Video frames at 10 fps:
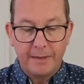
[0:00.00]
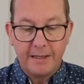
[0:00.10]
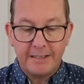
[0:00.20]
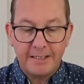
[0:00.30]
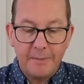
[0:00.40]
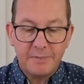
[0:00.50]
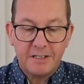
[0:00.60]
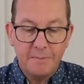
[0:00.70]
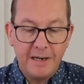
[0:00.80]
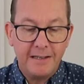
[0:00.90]
There seems
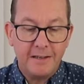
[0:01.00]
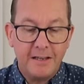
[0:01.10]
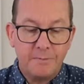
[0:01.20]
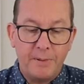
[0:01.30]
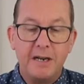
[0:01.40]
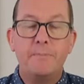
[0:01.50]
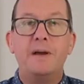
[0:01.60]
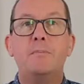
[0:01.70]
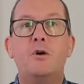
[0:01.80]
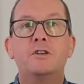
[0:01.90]
to me that there's been a
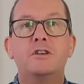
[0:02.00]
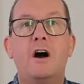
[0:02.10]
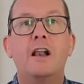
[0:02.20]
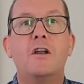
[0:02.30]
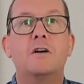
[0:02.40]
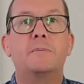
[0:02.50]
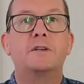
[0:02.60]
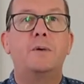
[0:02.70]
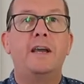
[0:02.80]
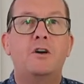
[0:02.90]
bit more dialogue
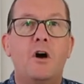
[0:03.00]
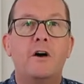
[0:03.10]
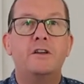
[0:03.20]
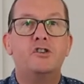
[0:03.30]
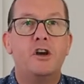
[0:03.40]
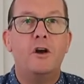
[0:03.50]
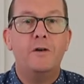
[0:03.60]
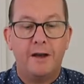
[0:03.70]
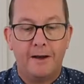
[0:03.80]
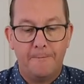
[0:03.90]
between God and
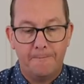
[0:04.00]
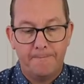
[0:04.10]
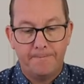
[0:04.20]
Jonah